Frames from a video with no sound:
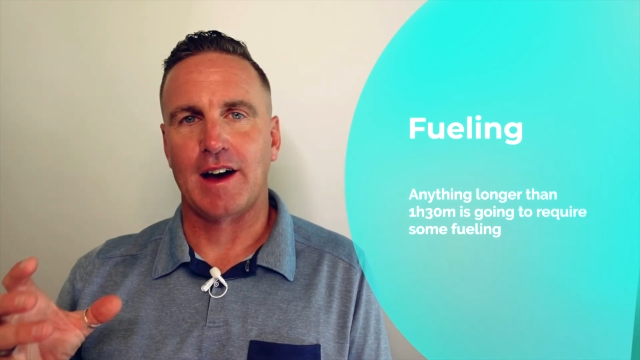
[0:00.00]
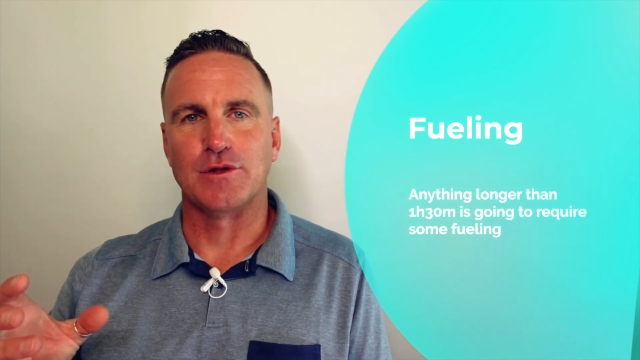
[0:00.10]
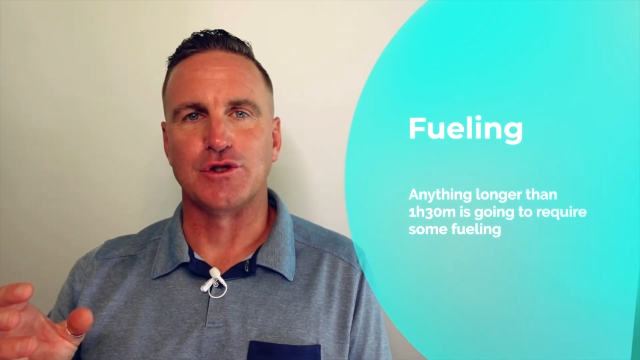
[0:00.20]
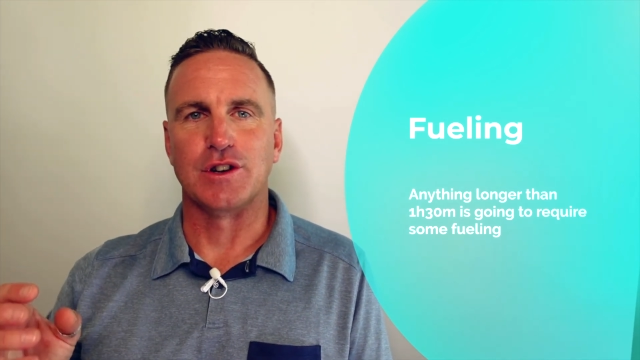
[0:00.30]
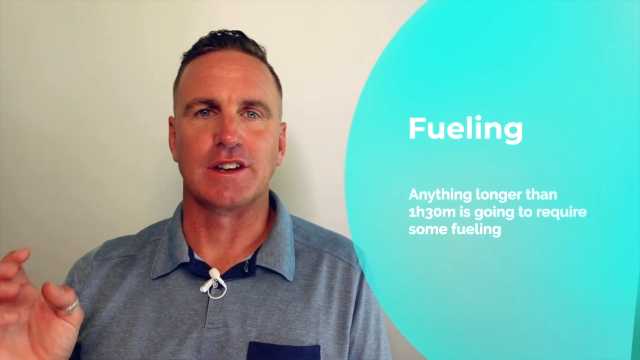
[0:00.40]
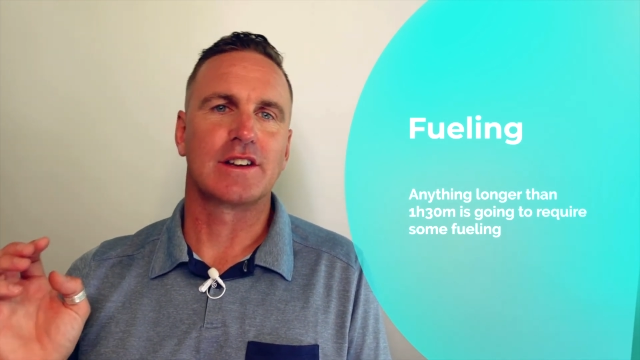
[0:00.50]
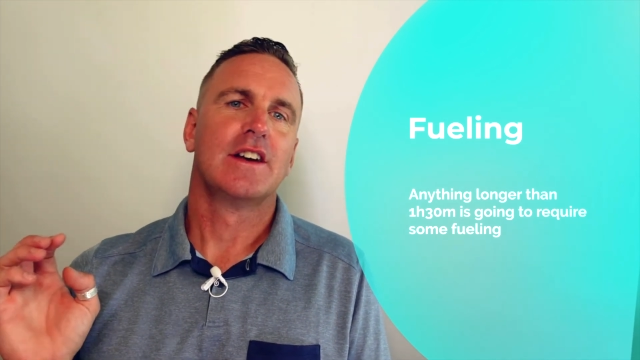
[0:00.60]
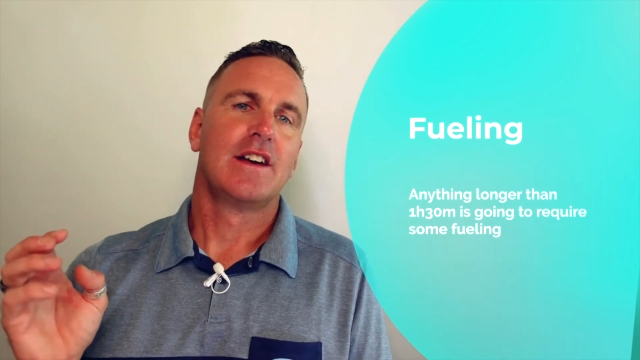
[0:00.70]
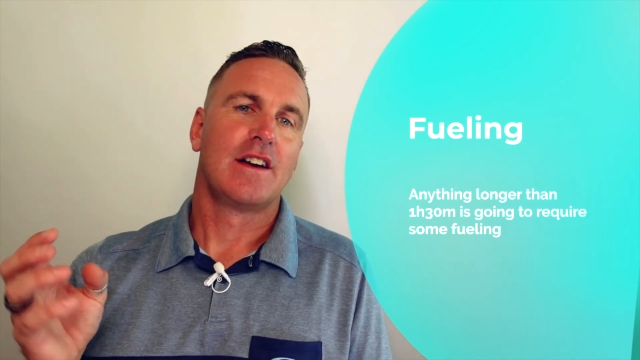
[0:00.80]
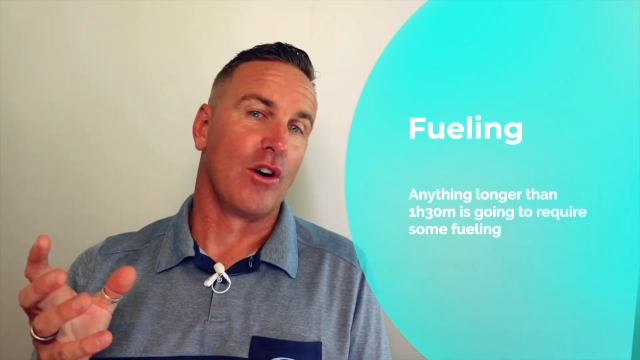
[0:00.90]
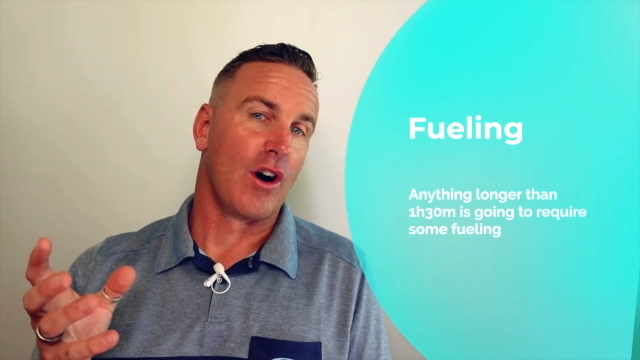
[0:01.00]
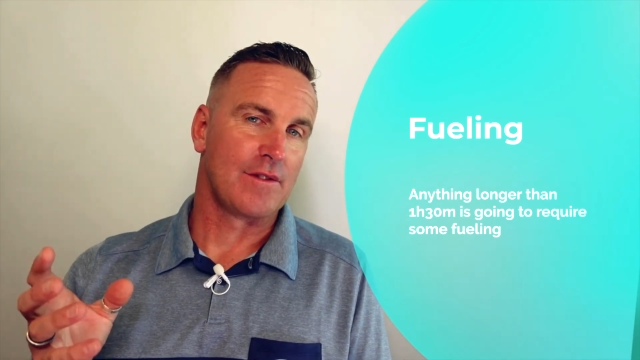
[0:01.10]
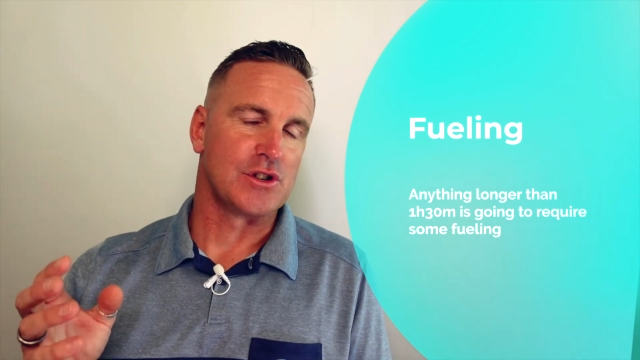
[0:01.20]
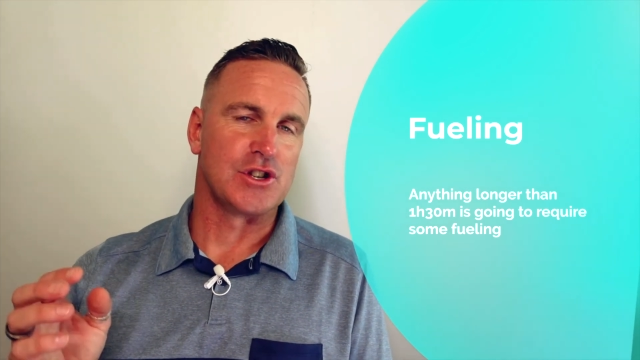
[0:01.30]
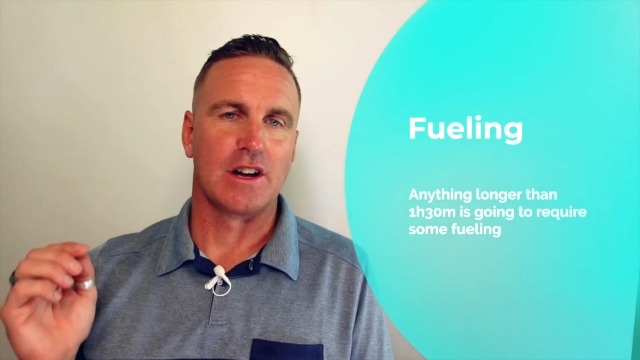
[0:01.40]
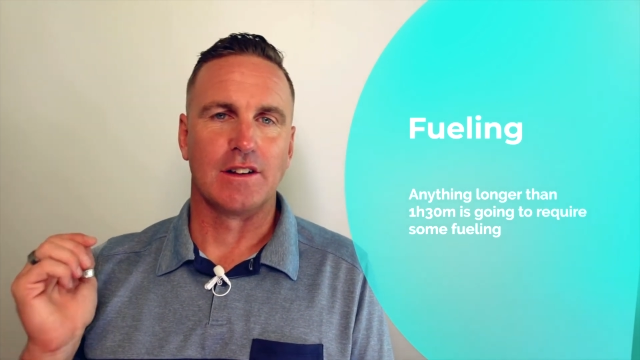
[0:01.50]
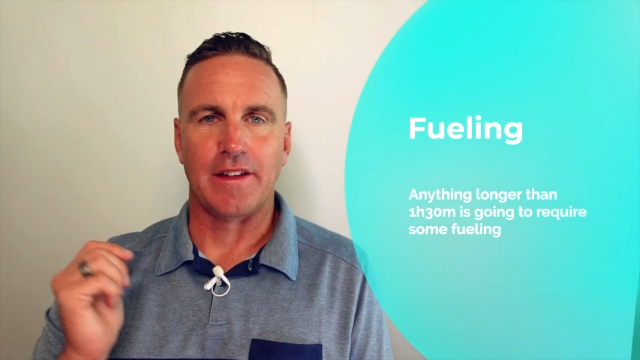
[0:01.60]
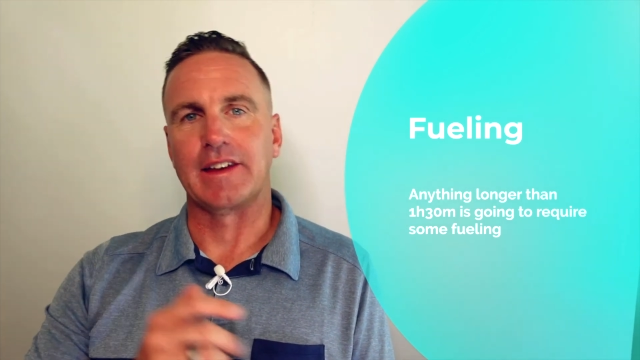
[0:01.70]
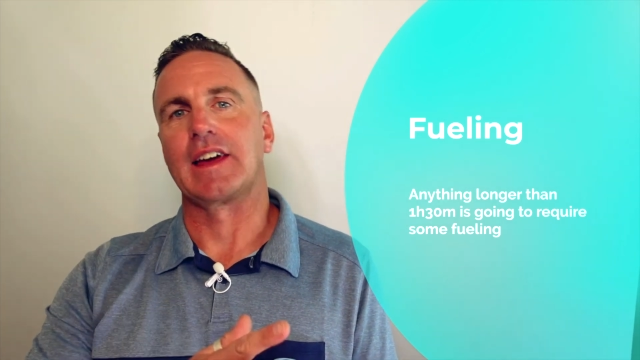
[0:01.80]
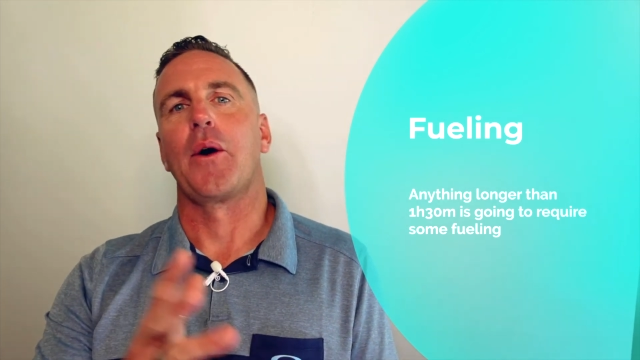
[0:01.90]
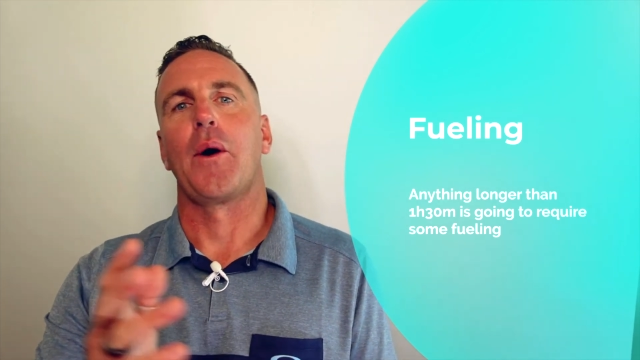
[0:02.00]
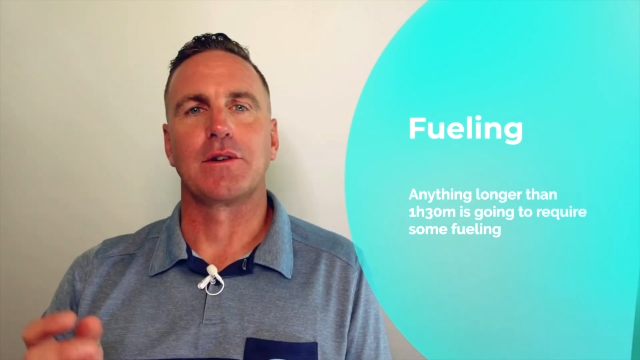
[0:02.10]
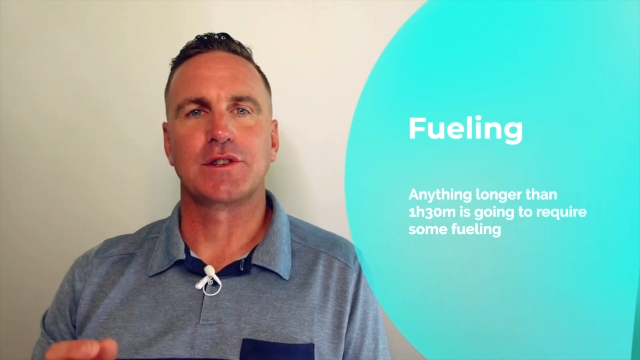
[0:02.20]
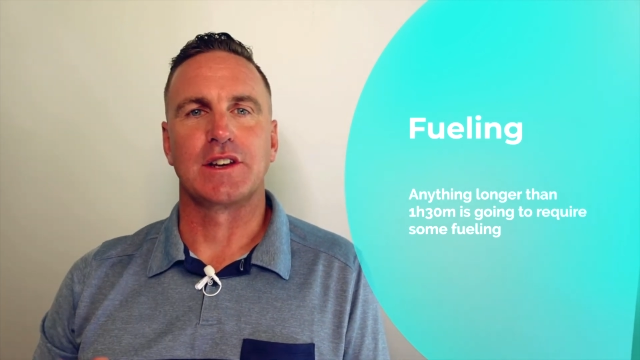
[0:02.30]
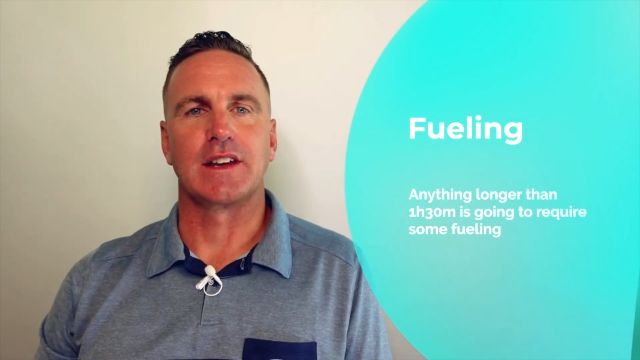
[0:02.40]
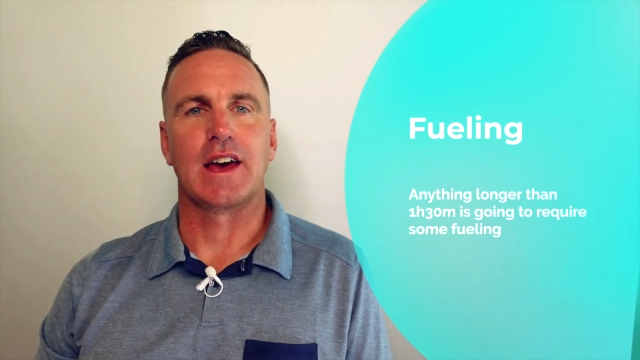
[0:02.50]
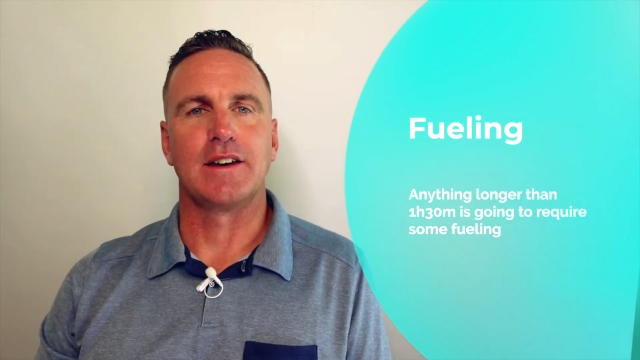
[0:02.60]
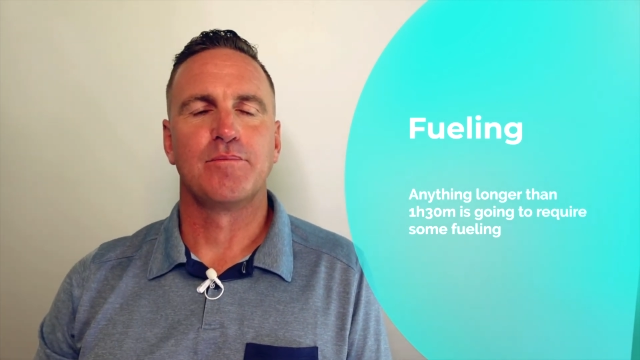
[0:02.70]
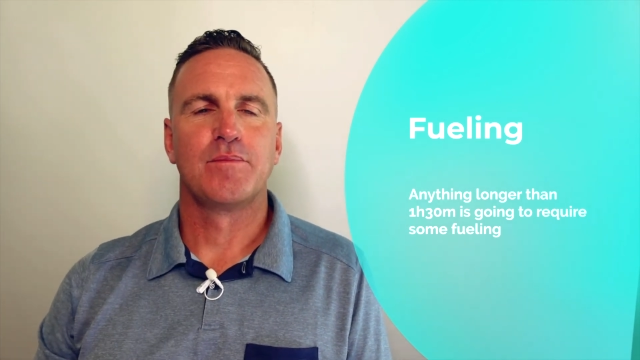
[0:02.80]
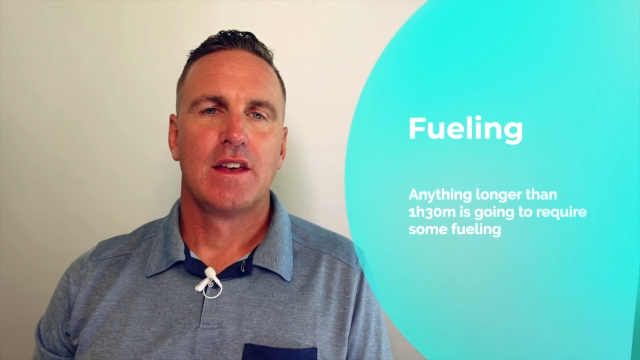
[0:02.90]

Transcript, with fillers: have a drink or have a gel and then go out and again.